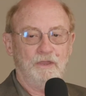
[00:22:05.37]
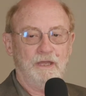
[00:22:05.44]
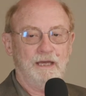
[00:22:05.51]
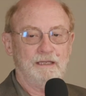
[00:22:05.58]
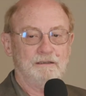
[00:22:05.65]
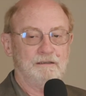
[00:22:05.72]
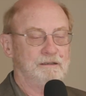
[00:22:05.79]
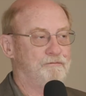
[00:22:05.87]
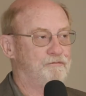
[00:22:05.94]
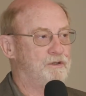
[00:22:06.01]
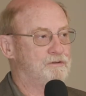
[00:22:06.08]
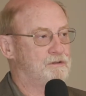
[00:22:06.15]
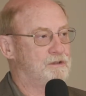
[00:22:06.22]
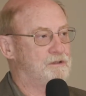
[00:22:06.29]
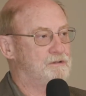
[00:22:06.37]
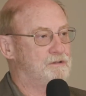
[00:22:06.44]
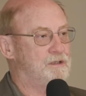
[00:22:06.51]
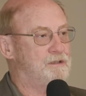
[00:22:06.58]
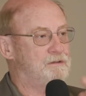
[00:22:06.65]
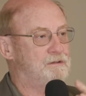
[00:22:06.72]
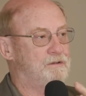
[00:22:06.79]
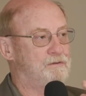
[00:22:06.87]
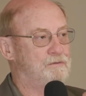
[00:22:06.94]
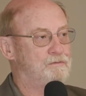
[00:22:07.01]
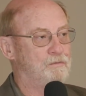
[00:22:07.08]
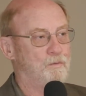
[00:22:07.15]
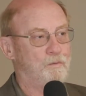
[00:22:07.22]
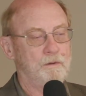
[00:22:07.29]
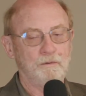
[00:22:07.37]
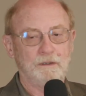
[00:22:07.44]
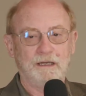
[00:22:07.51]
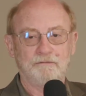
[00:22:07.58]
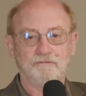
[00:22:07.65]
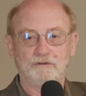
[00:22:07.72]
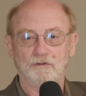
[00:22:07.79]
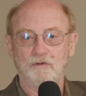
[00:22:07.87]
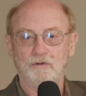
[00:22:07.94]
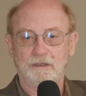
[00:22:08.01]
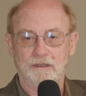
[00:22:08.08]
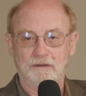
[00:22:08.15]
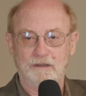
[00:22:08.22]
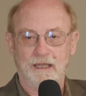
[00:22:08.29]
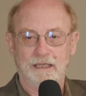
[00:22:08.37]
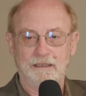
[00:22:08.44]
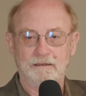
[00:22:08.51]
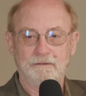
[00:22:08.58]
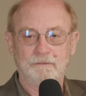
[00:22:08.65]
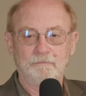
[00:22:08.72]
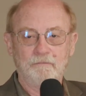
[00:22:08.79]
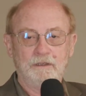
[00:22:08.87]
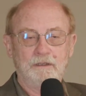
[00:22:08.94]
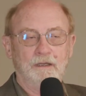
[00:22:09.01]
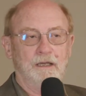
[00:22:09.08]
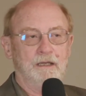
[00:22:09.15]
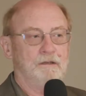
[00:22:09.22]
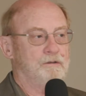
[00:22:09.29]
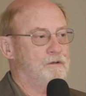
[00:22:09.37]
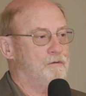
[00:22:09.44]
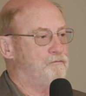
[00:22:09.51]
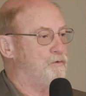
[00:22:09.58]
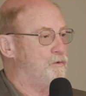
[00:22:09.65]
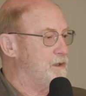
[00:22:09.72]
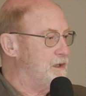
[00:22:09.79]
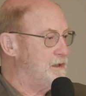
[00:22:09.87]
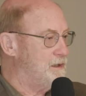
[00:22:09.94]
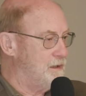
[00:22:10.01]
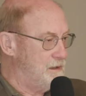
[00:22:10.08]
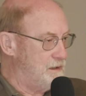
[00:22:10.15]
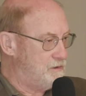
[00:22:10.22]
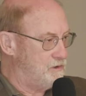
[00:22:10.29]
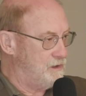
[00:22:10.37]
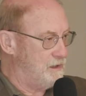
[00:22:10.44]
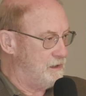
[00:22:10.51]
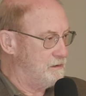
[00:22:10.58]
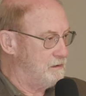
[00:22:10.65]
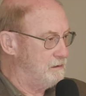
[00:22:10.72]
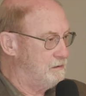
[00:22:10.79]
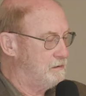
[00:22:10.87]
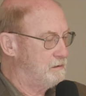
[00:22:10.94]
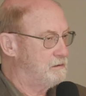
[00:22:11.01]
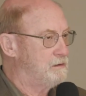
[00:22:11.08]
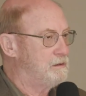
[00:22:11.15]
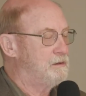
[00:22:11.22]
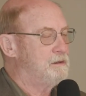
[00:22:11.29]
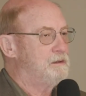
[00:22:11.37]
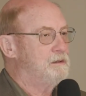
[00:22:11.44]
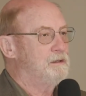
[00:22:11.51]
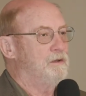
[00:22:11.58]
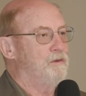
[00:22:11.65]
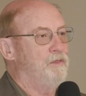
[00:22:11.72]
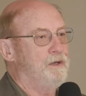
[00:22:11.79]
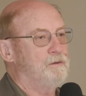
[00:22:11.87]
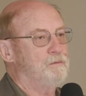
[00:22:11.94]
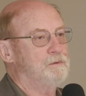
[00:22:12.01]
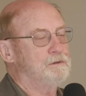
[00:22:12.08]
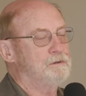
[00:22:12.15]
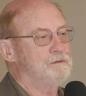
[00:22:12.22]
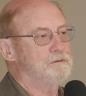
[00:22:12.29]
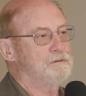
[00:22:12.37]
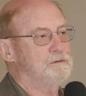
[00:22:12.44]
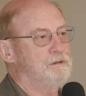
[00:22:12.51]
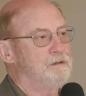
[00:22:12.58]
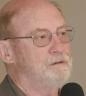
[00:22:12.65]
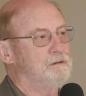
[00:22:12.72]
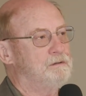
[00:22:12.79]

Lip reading: that if this continued, we would have to look at that. And for the uninitiated, there was